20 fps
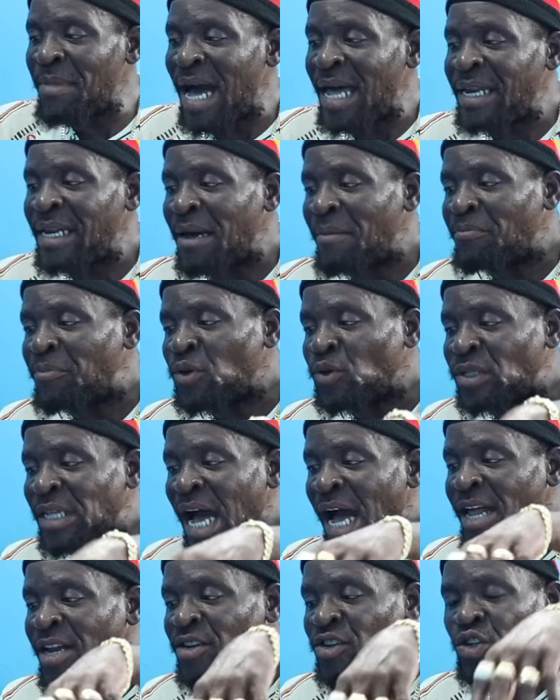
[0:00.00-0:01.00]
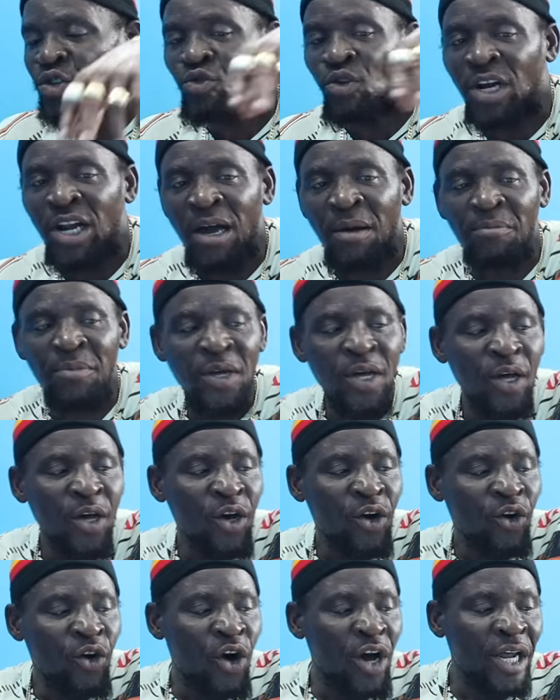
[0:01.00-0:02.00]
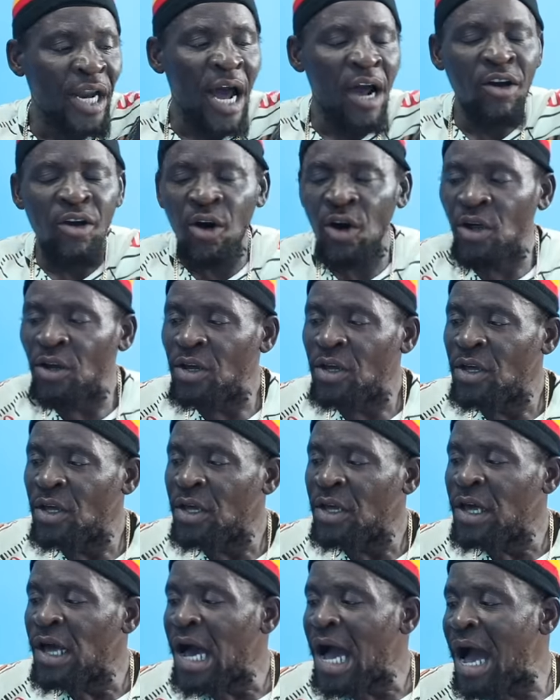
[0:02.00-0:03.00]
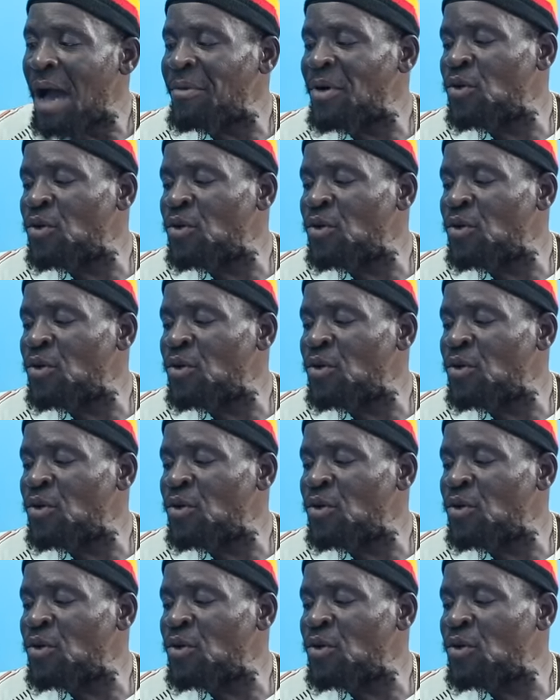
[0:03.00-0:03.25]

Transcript: man them put on the show them right. going around. I